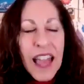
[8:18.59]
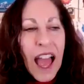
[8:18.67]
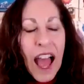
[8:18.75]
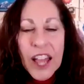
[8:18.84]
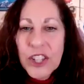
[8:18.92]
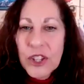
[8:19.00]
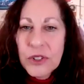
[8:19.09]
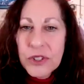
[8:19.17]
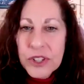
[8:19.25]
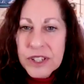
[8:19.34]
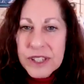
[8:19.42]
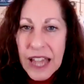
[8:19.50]
I
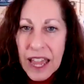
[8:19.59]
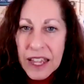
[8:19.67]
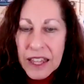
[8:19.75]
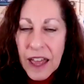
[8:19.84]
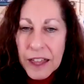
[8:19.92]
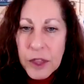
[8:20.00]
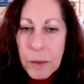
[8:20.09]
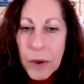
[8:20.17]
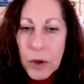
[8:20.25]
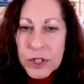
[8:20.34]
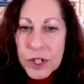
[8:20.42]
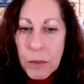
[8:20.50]
used to say that the
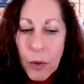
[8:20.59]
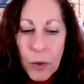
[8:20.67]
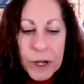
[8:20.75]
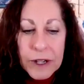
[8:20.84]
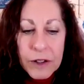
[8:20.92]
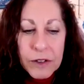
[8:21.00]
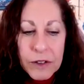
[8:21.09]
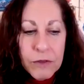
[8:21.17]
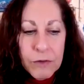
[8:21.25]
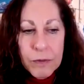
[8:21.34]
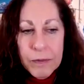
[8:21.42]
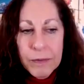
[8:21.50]
most important
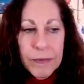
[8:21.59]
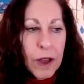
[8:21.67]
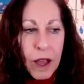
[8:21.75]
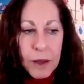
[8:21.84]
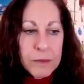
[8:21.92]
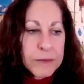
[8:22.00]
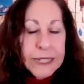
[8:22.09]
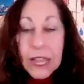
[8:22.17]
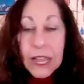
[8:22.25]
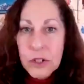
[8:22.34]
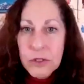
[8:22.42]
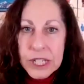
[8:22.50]

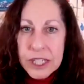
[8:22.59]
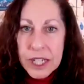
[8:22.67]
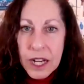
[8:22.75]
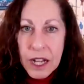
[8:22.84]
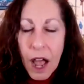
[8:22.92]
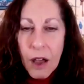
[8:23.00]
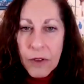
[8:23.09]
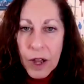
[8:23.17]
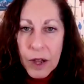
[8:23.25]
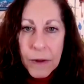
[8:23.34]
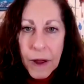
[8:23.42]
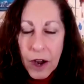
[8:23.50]
characteristic of
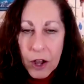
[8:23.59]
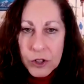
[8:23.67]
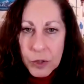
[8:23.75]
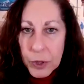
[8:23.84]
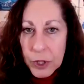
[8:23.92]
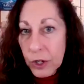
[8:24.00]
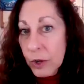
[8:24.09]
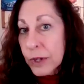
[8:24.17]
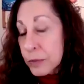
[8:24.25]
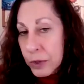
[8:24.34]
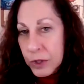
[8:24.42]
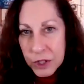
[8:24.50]
an entrepreneur
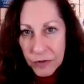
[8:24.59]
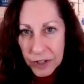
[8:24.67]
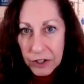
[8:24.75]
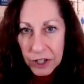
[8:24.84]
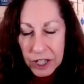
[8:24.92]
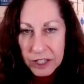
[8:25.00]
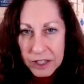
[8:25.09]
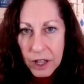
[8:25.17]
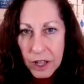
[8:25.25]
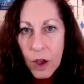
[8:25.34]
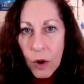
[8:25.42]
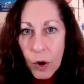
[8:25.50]
was perseverance
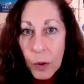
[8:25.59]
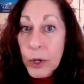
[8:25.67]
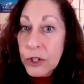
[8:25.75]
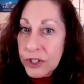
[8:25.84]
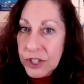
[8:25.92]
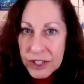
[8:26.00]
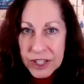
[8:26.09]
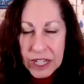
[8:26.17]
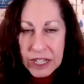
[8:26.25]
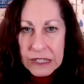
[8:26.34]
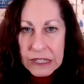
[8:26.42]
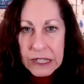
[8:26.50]
or
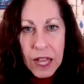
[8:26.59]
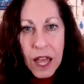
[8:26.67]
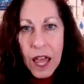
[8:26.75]
persistence.